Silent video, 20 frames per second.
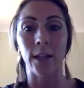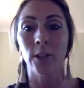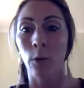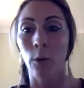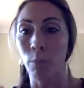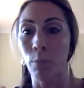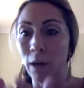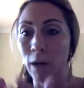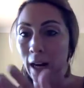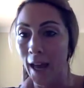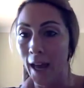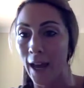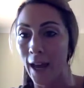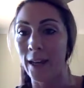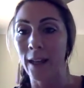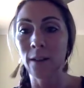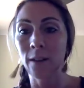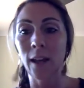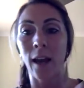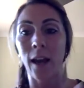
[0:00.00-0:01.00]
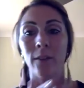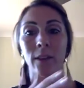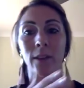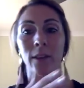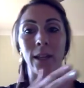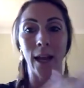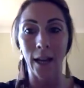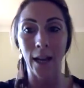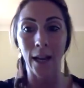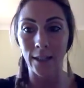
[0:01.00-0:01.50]
So planning out the
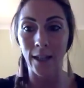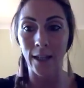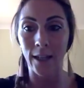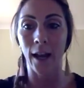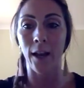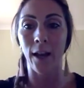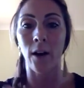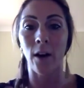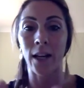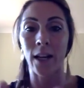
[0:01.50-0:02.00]
next day,